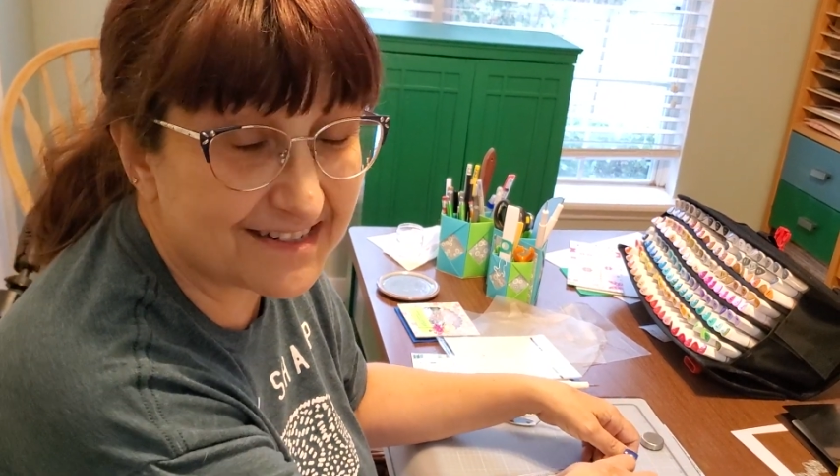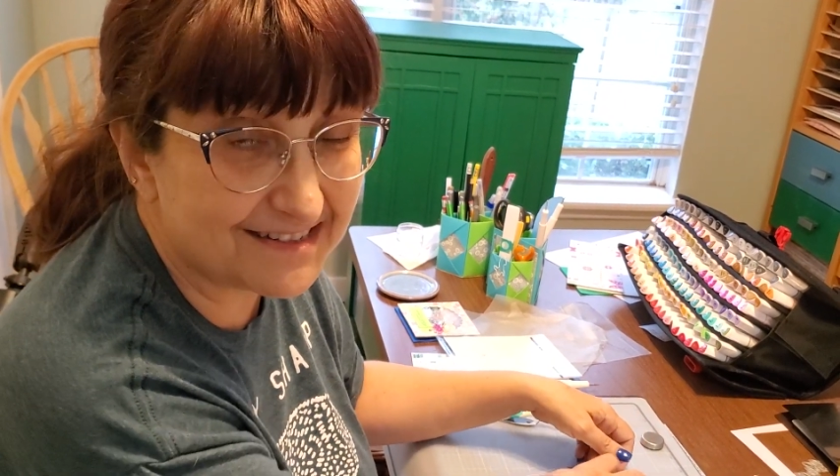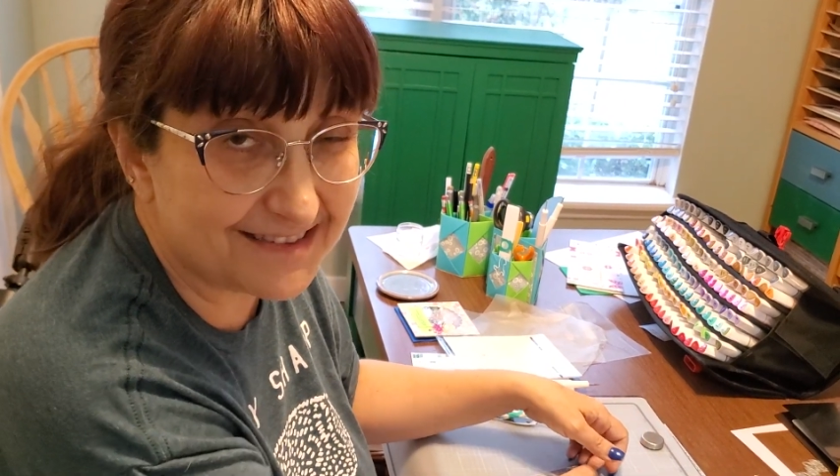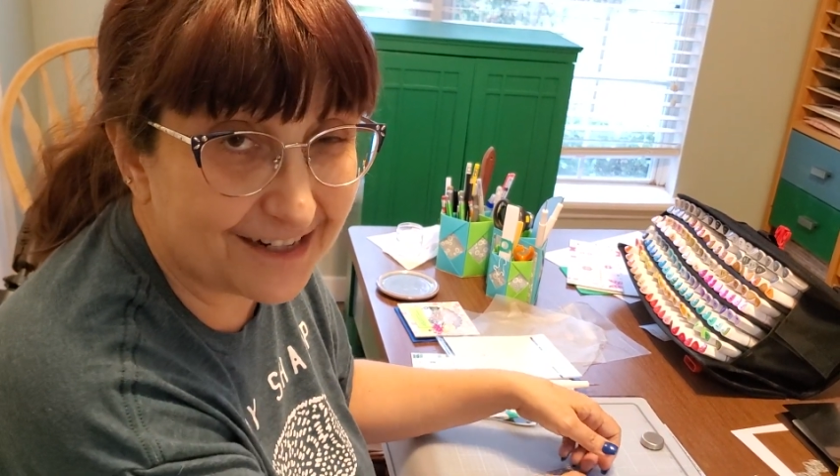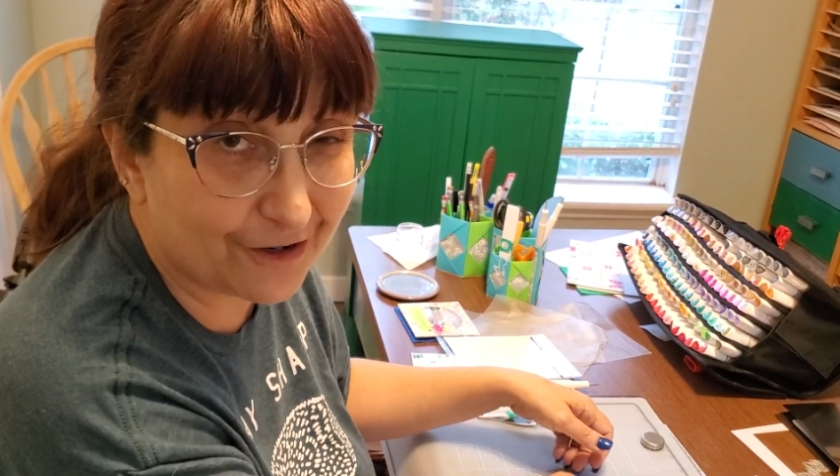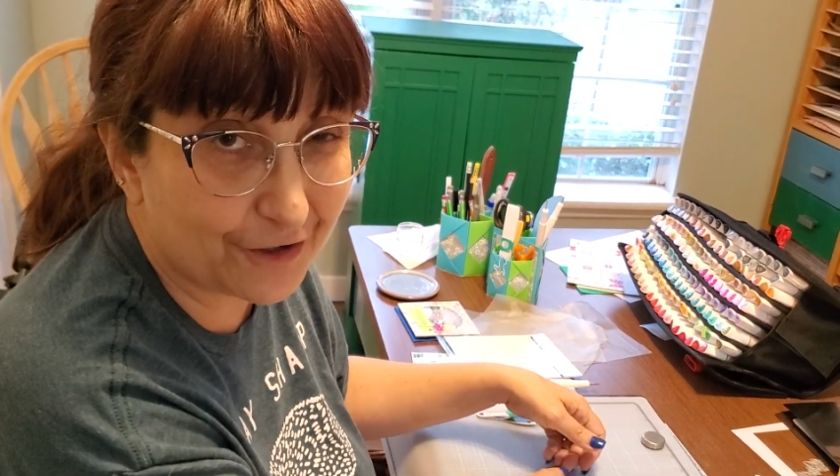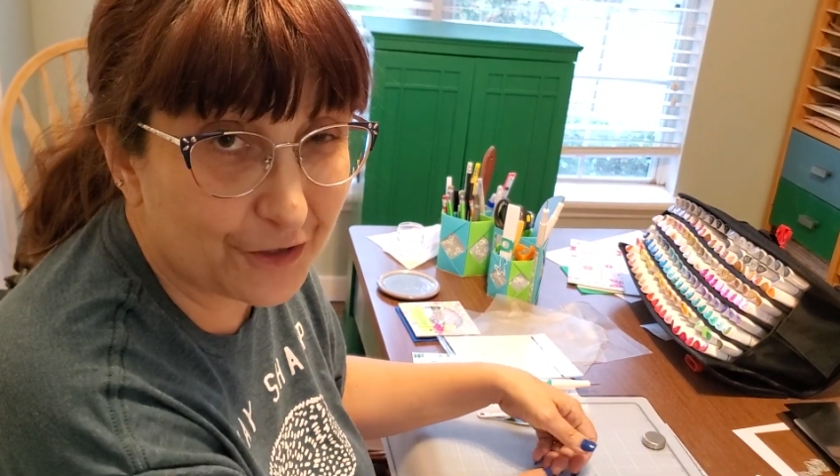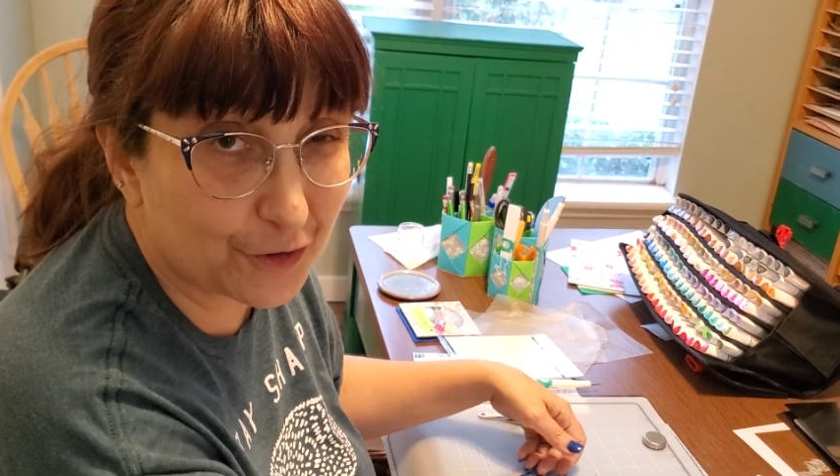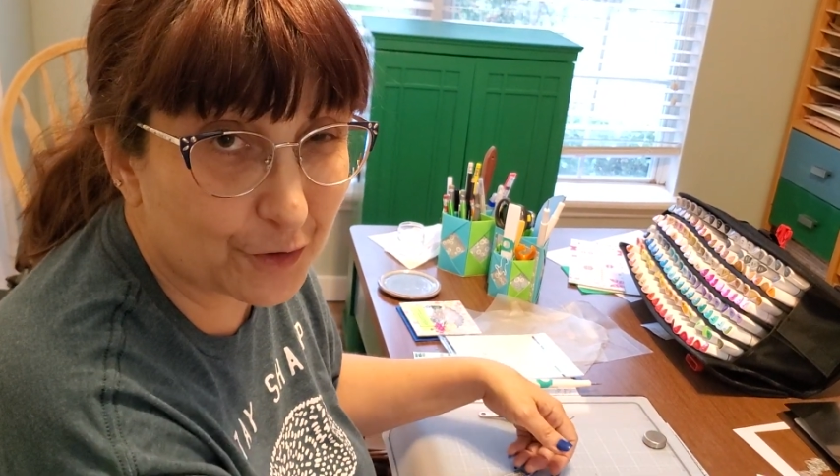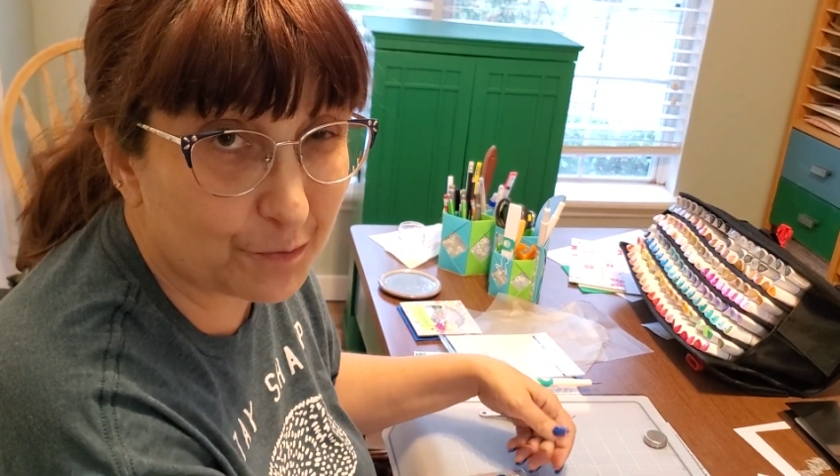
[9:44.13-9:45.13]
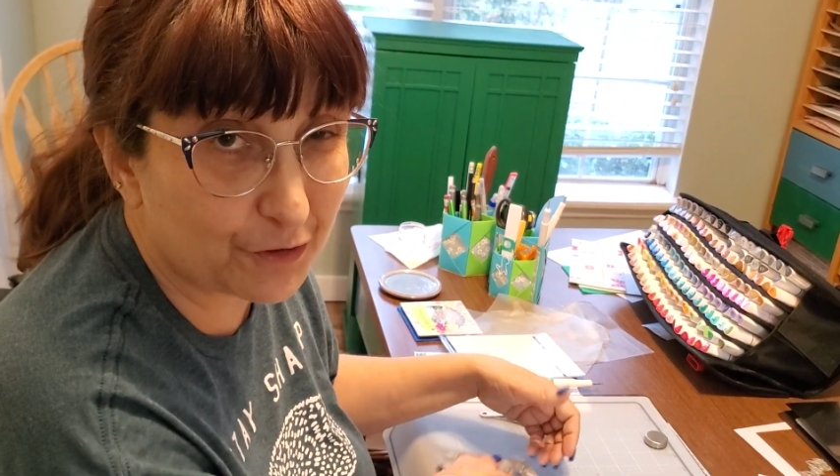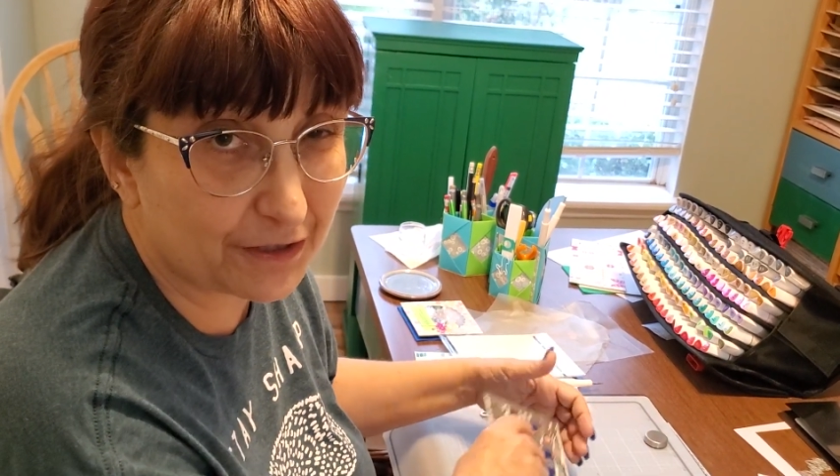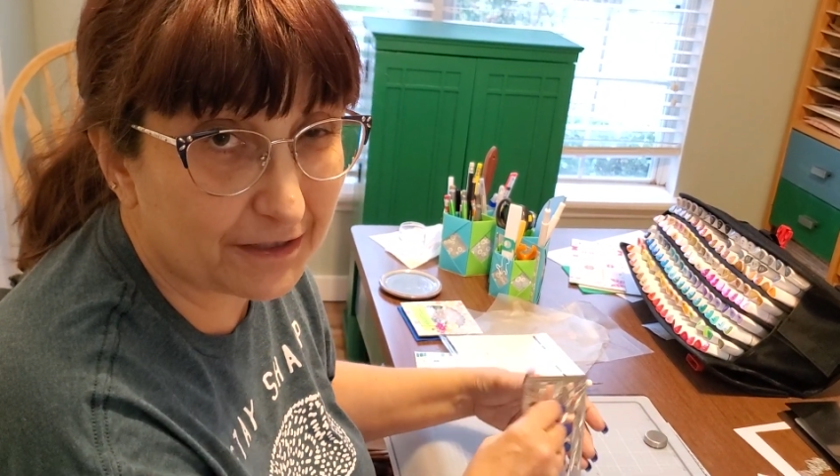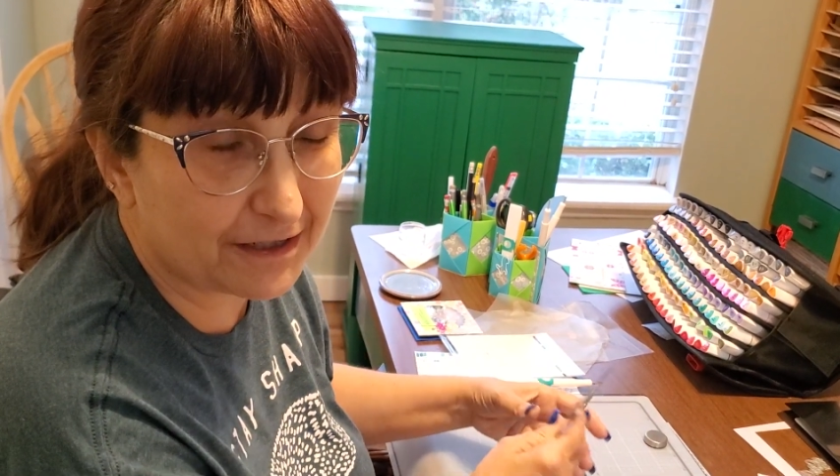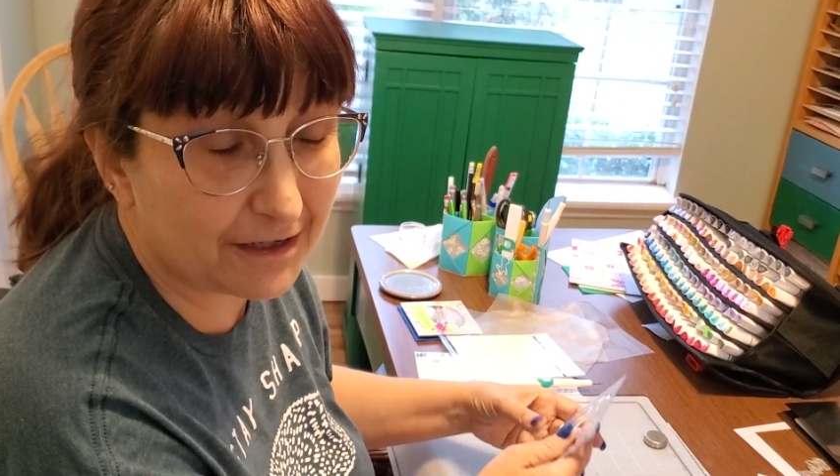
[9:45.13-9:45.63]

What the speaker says: in there. You could put,